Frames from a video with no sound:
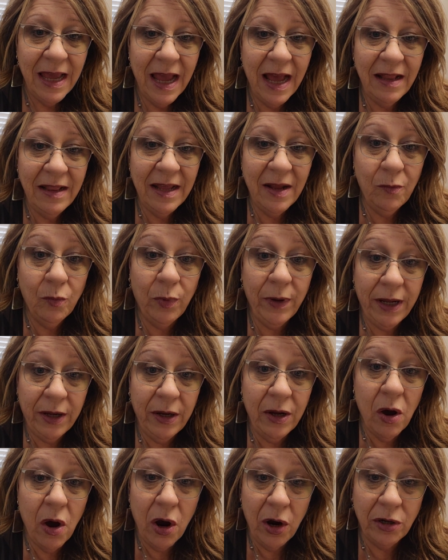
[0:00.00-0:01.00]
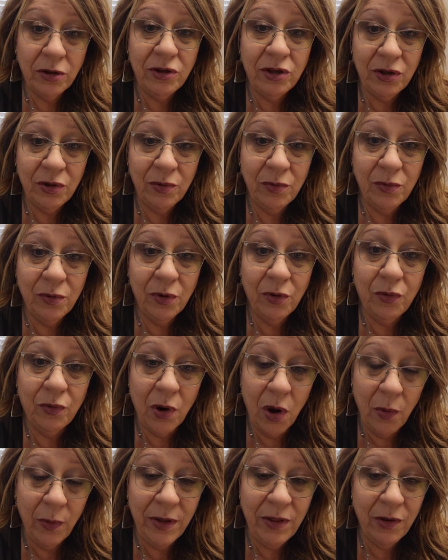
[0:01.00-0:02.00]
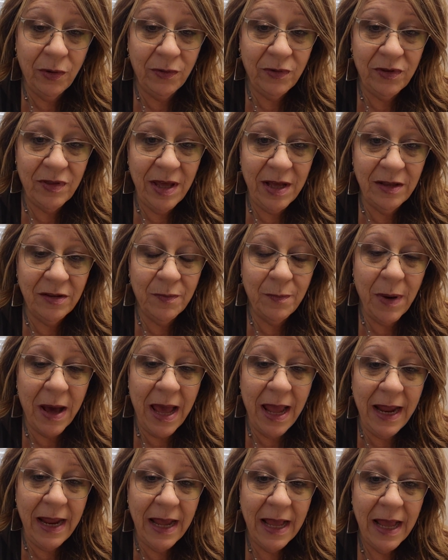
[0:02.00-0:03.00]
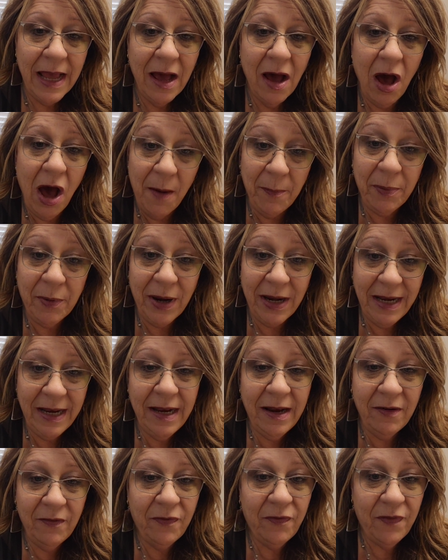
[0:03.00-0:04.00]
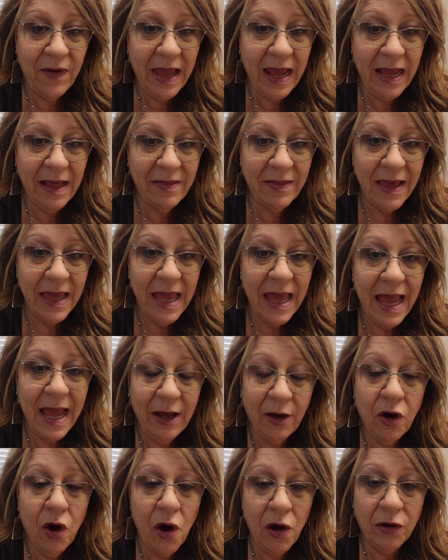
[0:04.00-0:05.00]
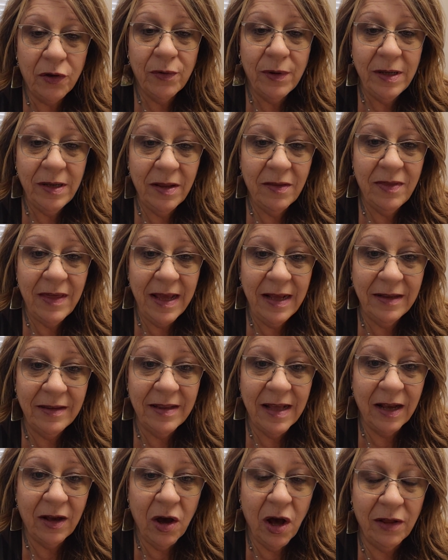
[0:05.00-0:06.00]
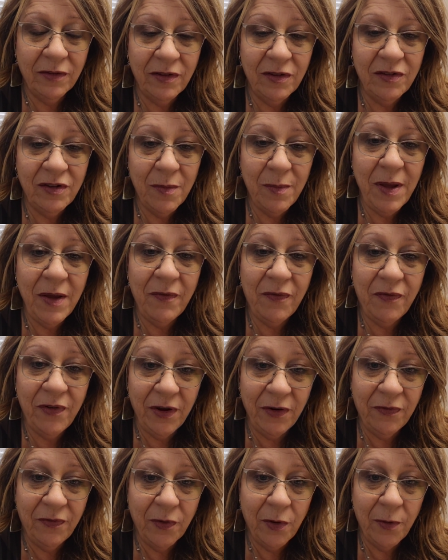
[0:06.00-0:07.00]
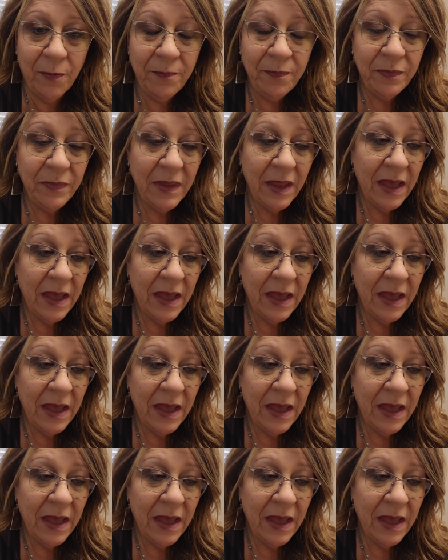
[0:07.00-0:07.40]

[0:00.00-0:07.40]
And then we are to grow in those things by operating in faith and conquering the things that cause us to be fearful.